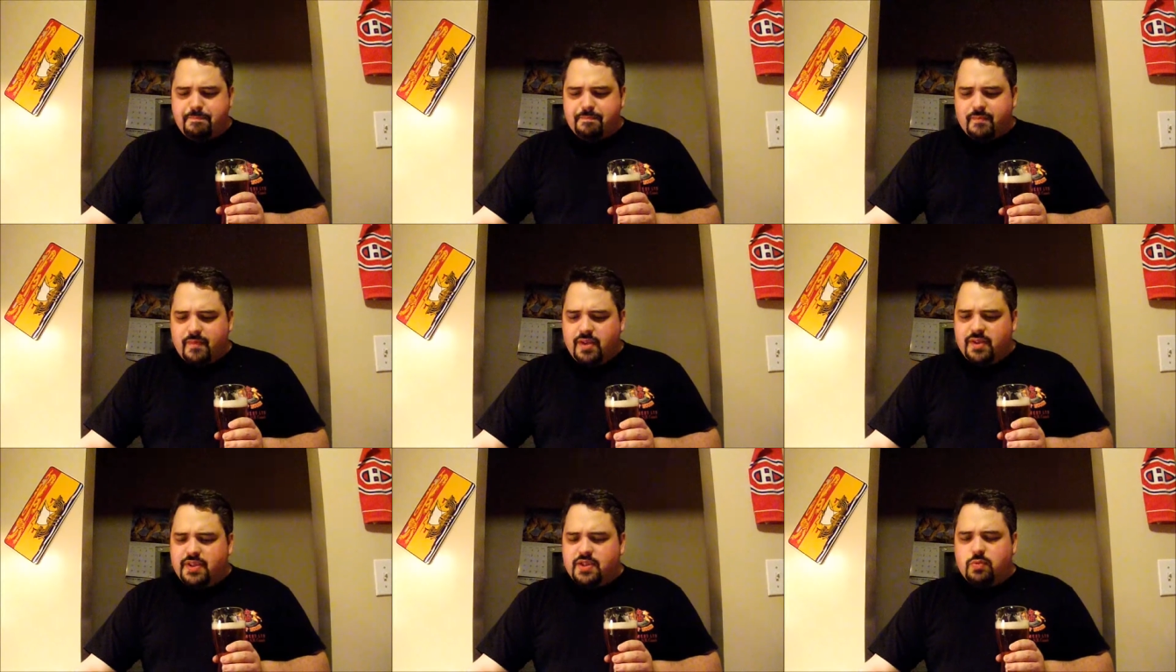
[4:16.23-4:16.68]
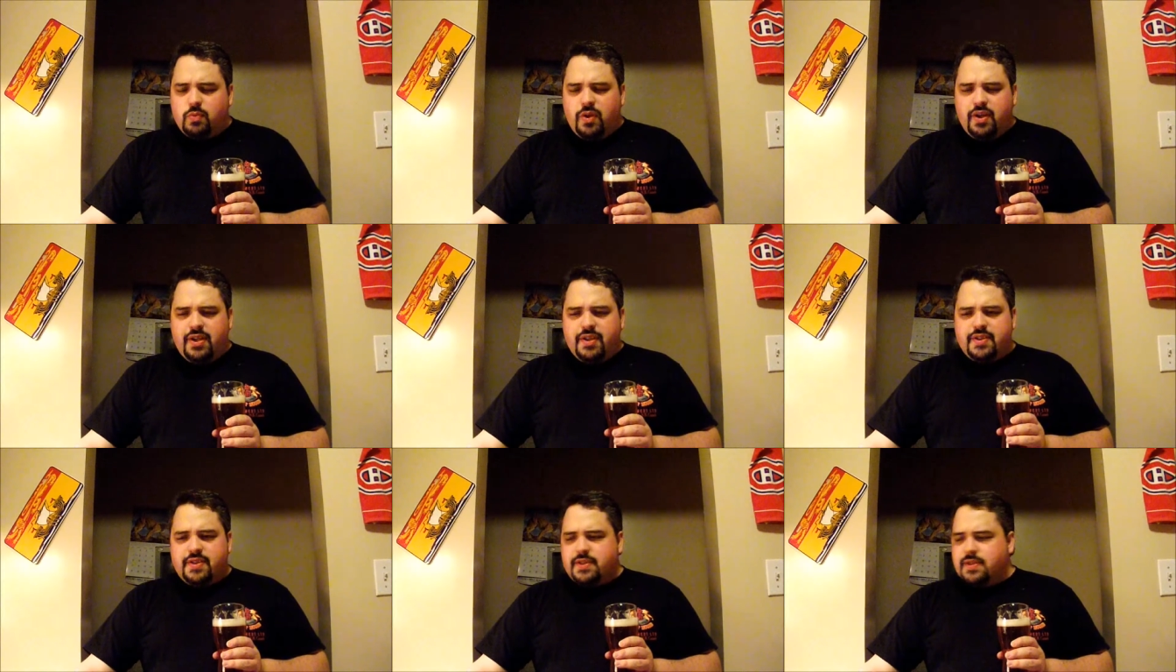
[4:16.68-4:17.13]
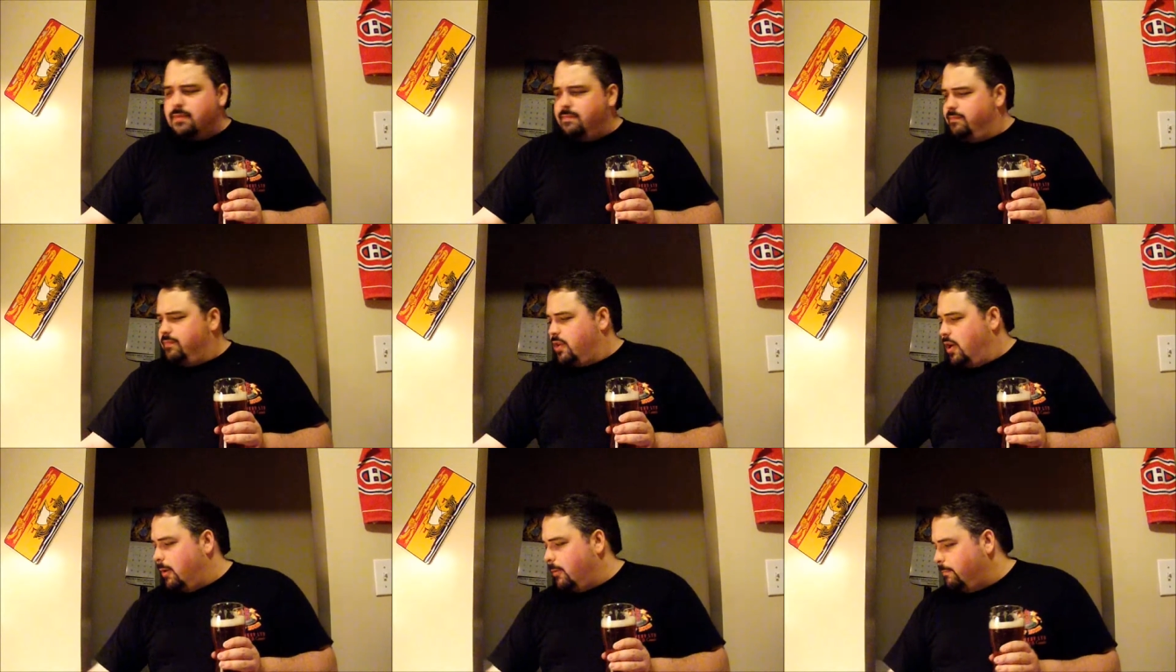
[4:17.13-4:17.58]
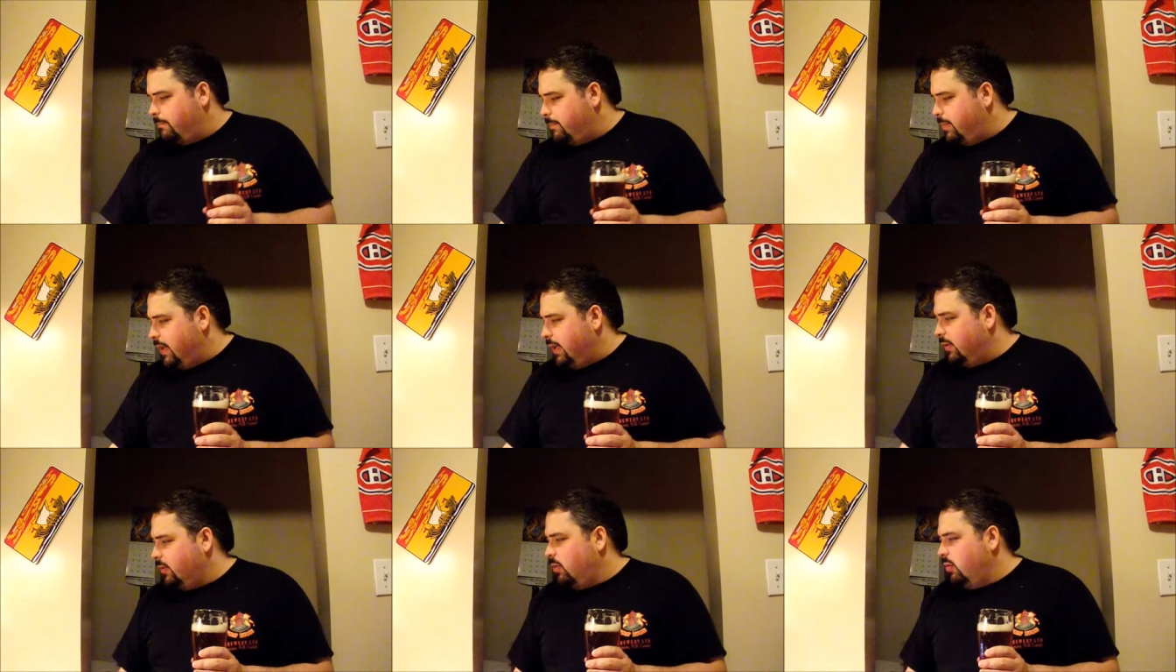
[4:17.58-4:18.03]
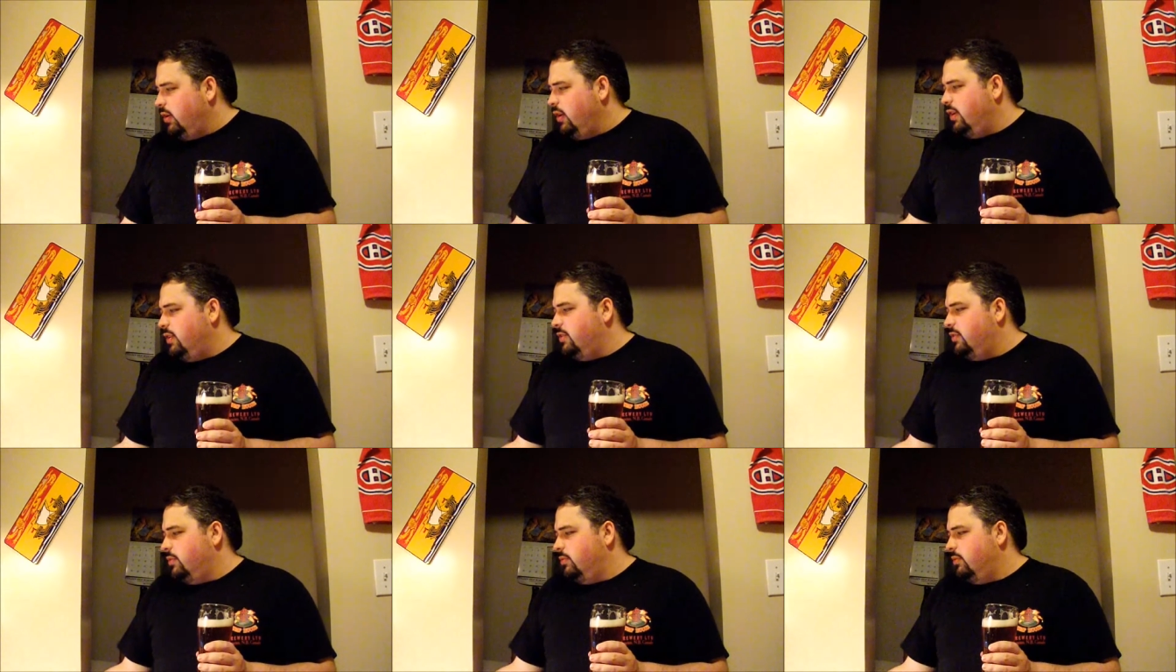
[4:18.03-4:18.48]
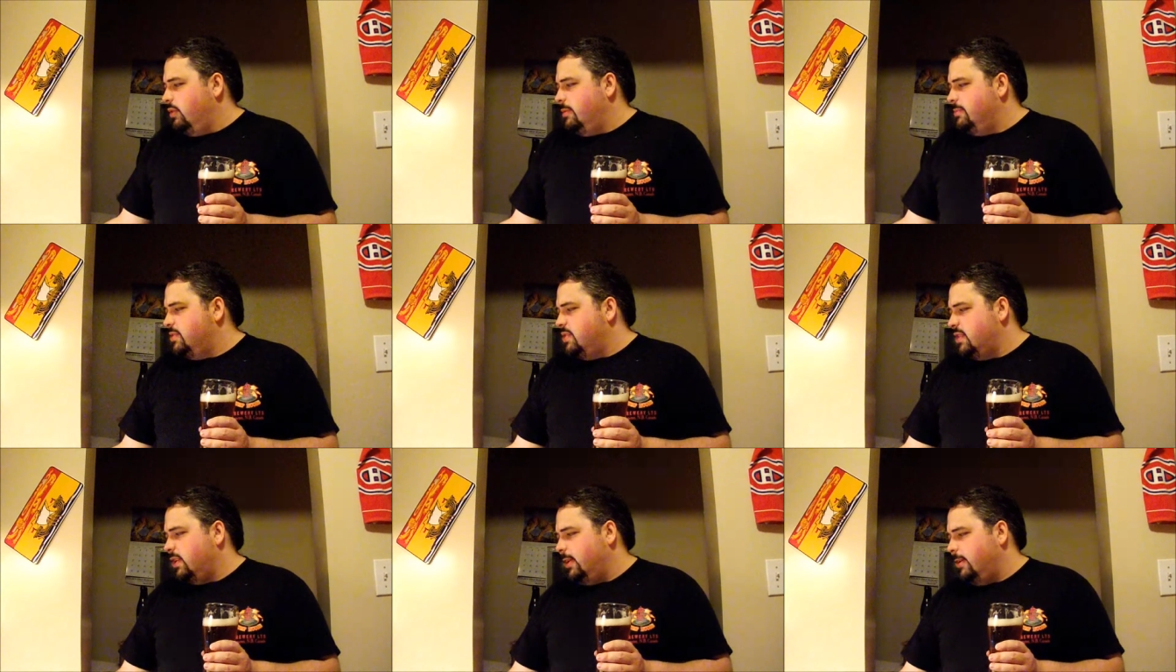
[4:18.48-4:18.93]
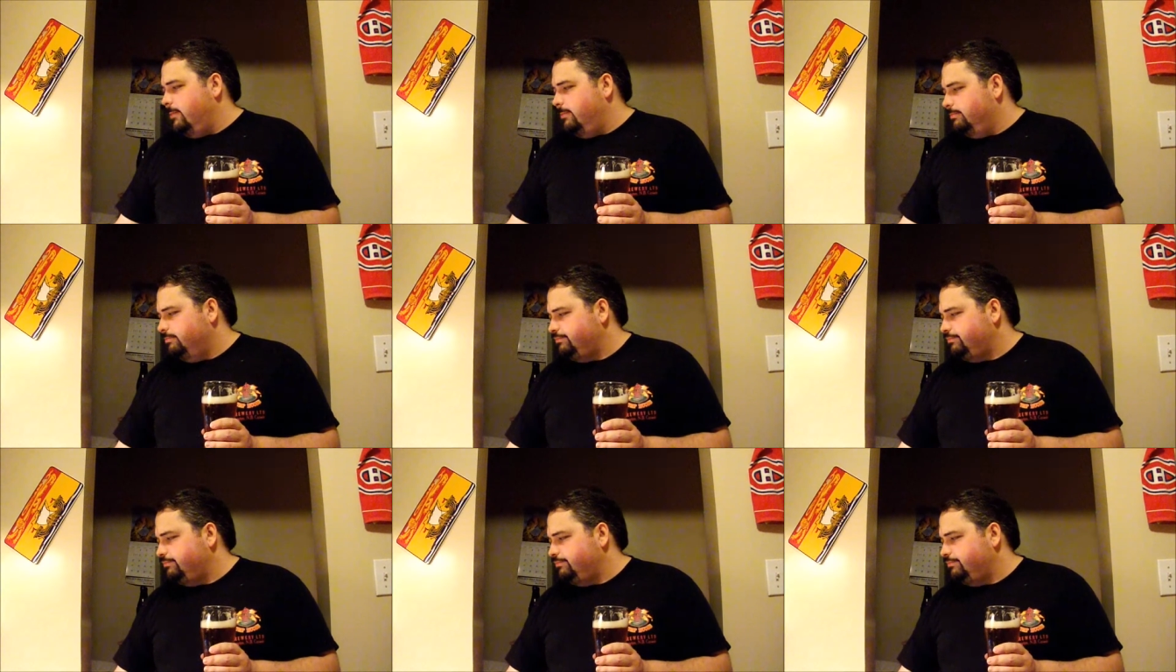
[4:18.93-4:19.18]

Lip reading: This one is, according to their website,